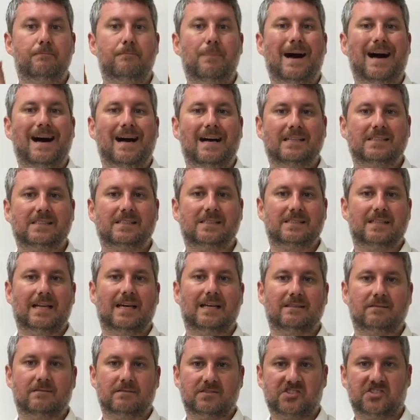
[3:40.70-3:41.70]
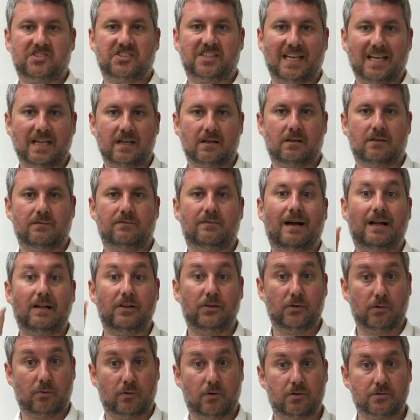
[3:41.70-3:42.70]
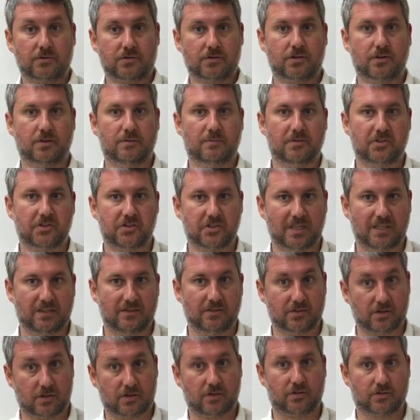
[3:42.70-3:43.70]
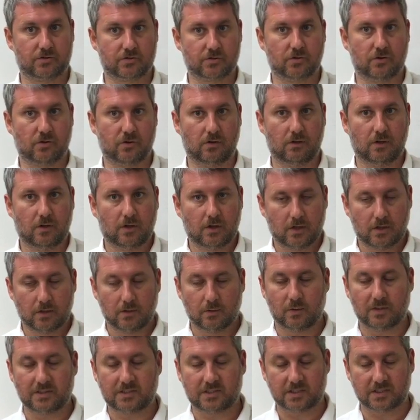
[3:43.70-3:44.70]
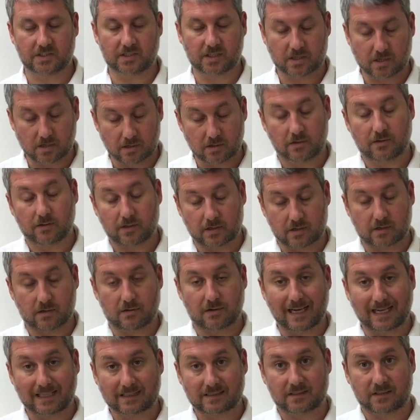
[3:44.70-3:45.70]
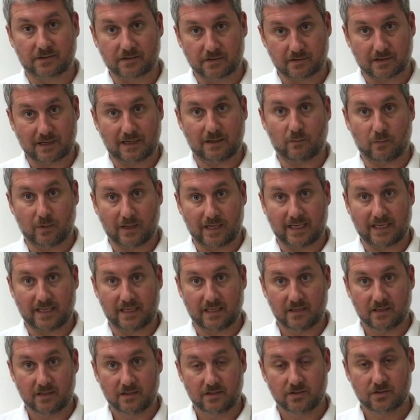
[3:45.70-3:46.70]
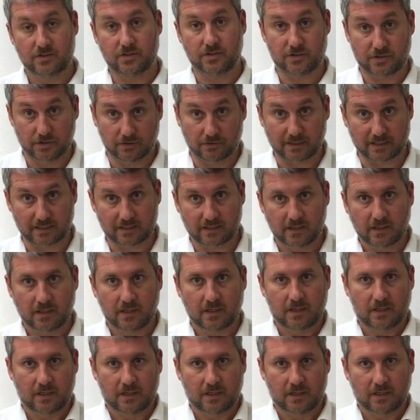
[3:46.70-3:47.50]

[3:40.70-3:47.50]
pass that single value onto the machine to control, which is the correct and the right way to do it,